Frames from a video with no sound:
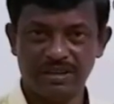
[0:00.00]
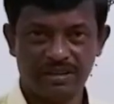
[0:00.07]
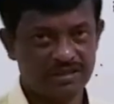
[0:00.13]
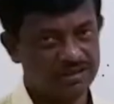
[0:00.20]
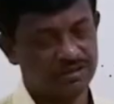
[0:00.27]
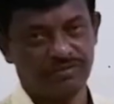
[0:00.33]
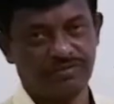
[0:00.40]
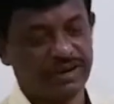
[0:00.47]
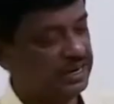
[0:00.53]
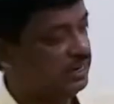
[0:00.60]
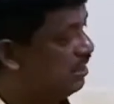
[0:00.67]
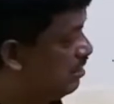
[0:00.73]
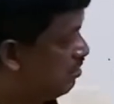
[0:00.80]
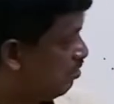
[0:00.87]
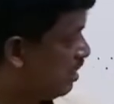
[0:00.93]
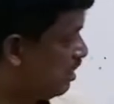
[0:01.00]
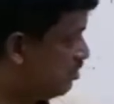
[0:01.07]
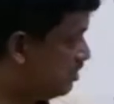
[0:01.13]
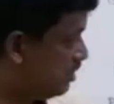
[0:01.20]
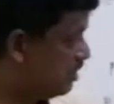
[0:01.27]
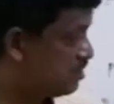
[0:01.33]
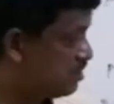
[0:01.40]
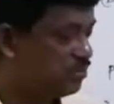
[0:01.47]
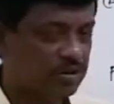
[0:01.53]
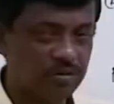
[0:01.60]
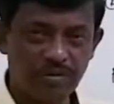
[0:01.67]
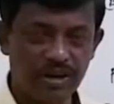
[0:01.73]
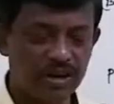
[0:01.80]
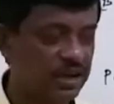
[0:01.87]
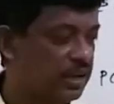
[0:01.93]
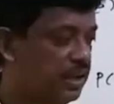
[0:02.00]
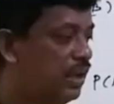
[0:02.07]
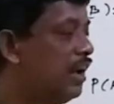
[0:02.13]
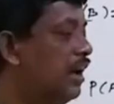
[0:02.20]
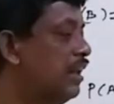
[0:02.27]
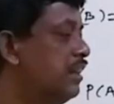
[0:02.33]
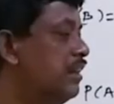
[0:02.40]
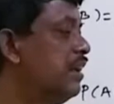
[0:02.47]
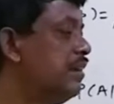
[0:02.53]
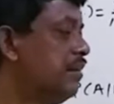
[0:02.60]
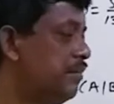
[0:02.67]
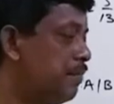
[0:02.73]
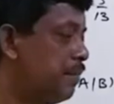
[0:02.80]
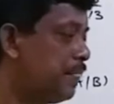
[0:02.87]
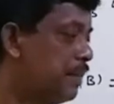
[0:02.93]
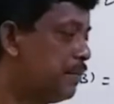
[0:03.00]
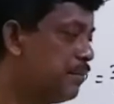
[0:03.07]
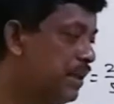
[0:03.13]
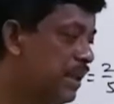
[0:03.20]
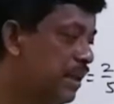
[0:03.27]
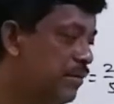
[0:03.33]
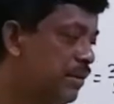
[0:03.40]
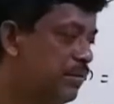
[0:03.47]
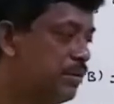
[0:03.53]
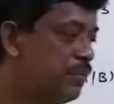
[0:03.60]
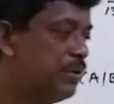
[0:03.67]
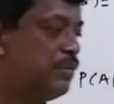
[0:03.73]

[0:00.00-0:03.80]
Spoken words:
So find by using this formula, and then PA by B,